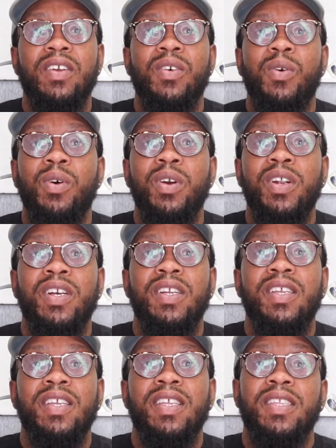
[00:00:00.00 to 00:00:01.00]
or
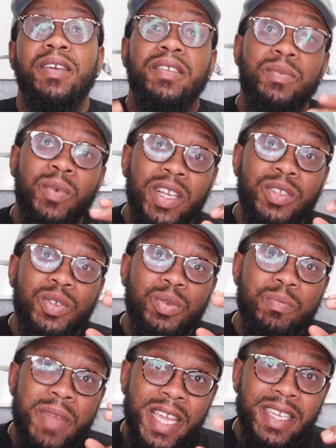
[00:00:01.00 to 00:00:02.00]
the ones who
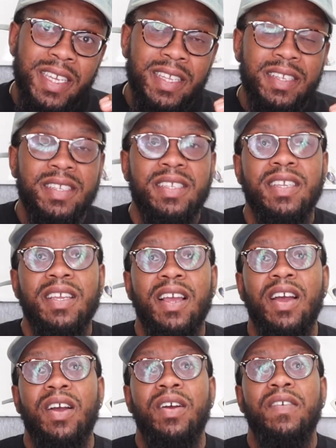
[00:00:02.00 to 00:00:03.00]
make it,
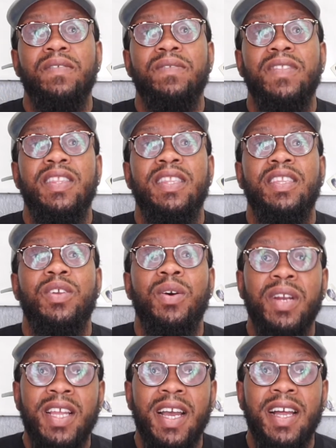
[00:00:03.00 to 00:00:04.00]

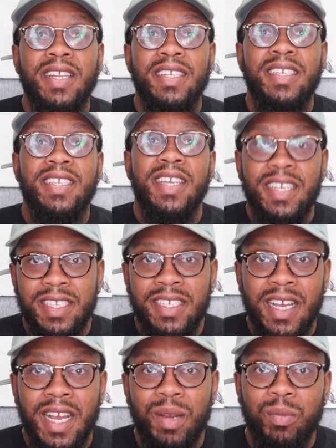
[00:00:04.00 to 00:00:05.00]
go to college, get a
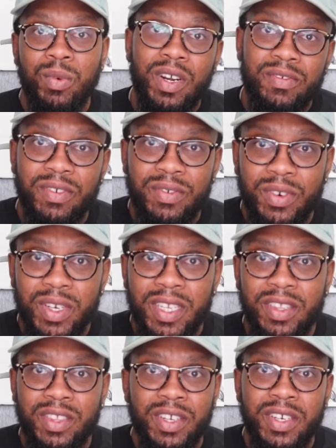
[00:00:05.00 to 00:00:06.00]
job, work for
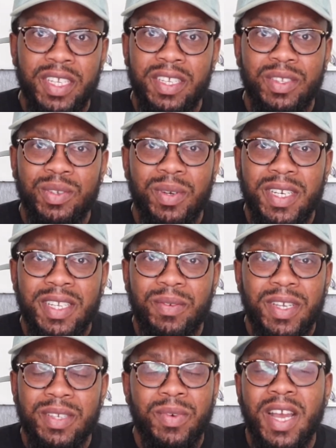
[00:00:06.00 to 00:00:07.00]
40, 30, 20
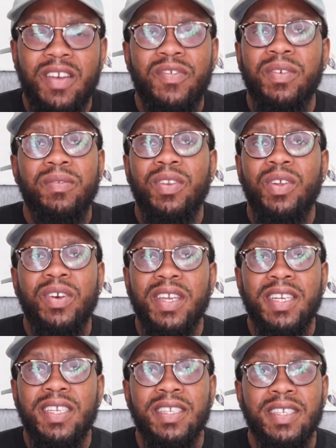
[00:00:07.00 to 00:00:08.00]
years, however long
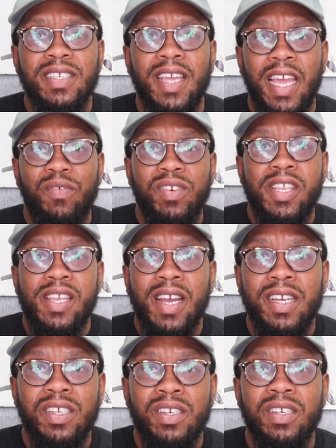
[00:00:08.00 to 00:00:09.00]
it is, and
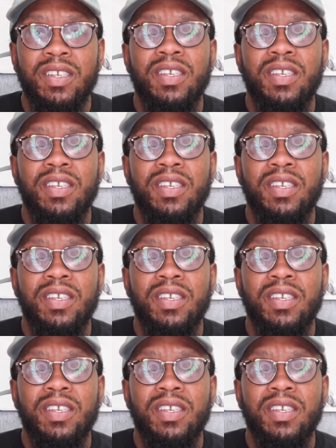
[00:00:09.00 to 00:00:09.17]
retire.